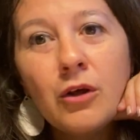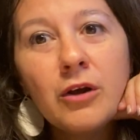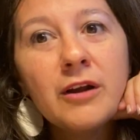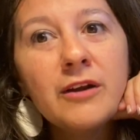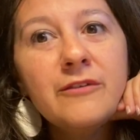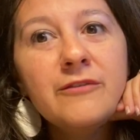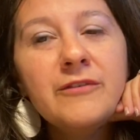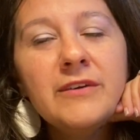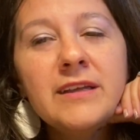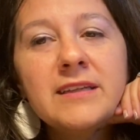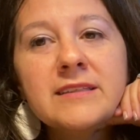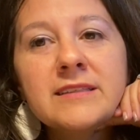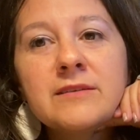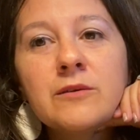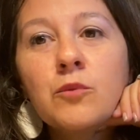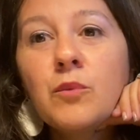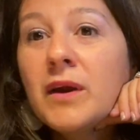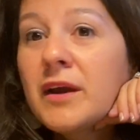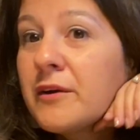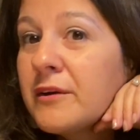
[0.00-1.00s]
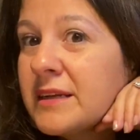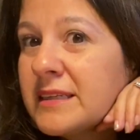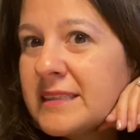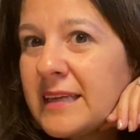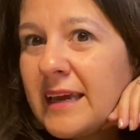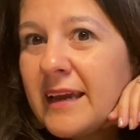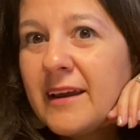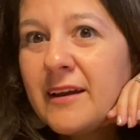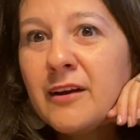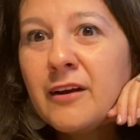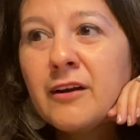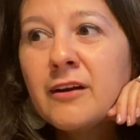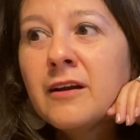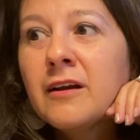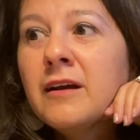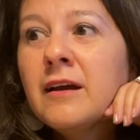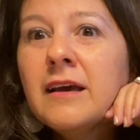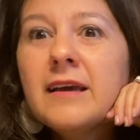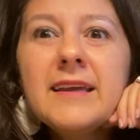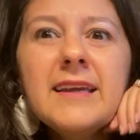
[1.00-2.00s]
or if it's wear and tear,
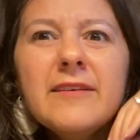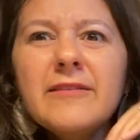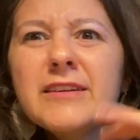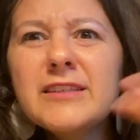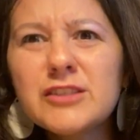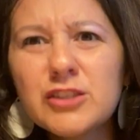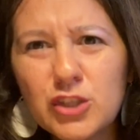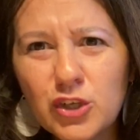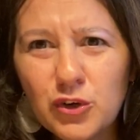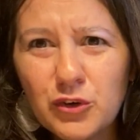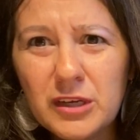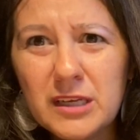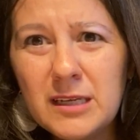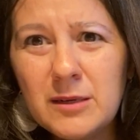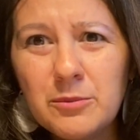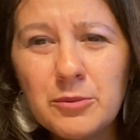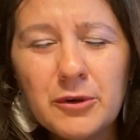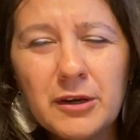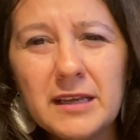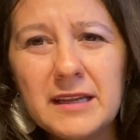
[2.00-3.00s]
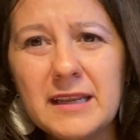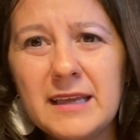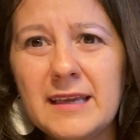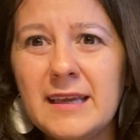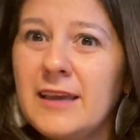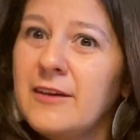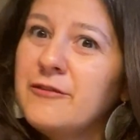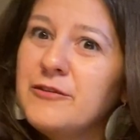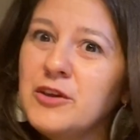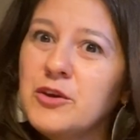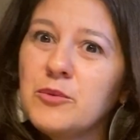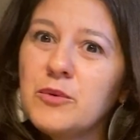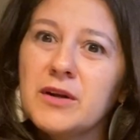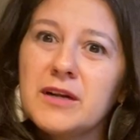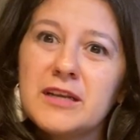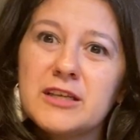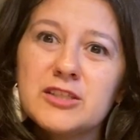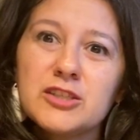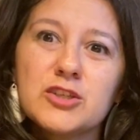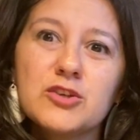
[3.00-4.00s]
even screen printing, if you were
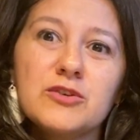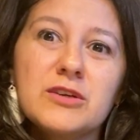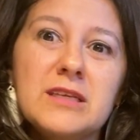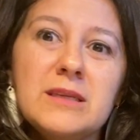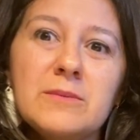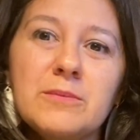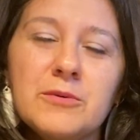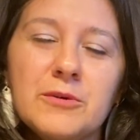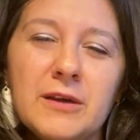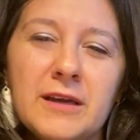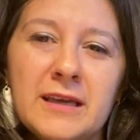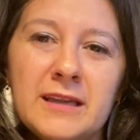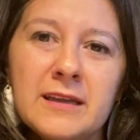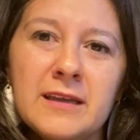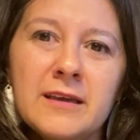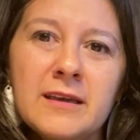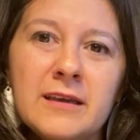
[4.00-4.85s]
to screen print,